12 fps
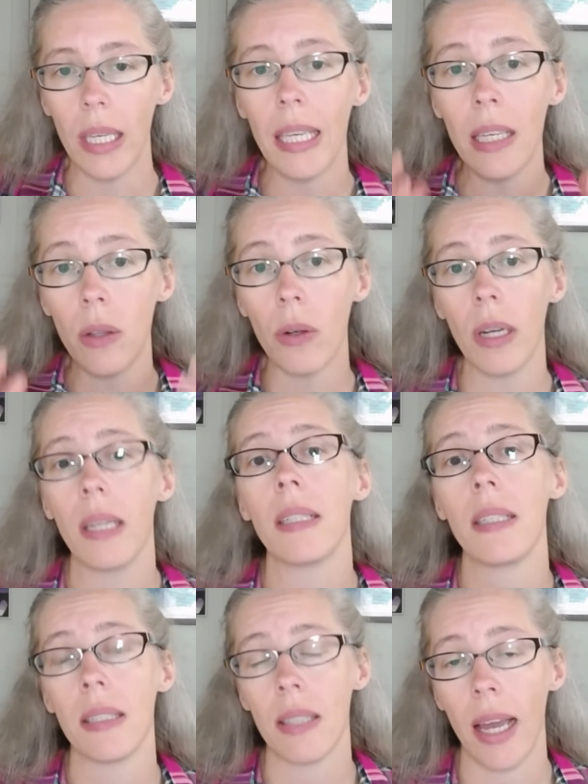e-learning
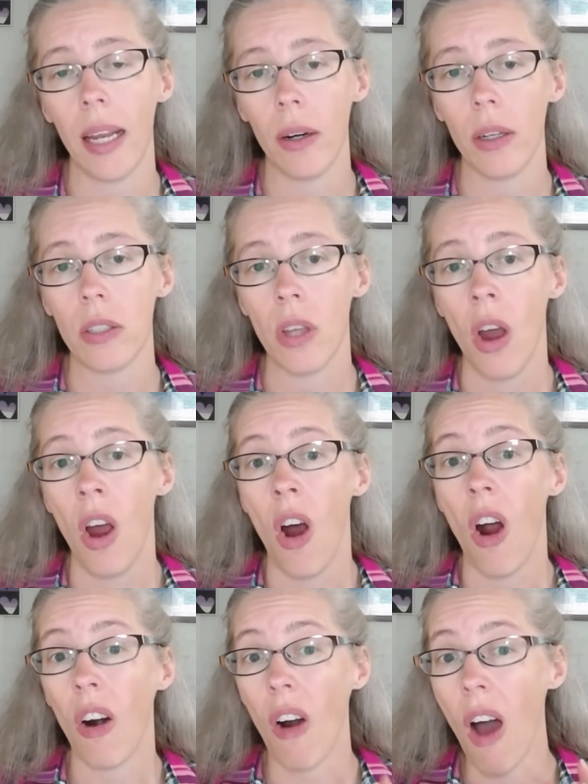designers
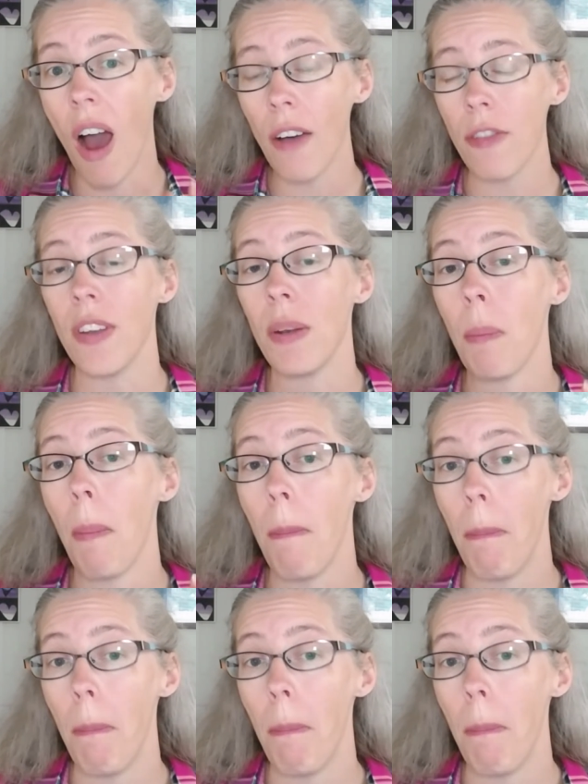are often